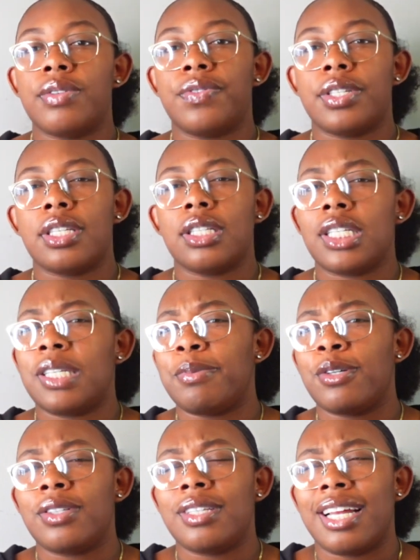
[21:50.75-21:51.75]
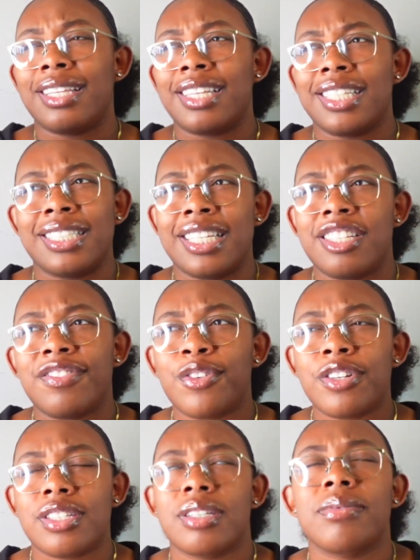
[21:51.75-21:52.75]
facility building, I think it stands
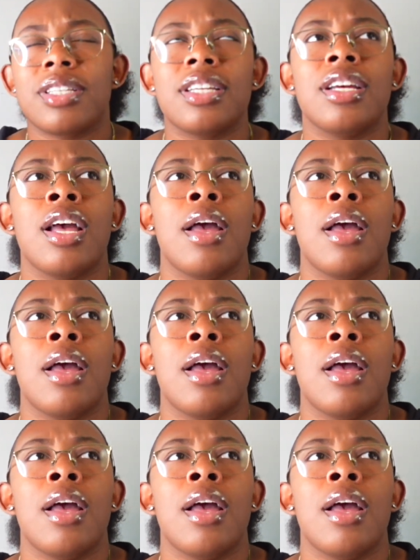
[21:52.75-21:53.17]
for, or something,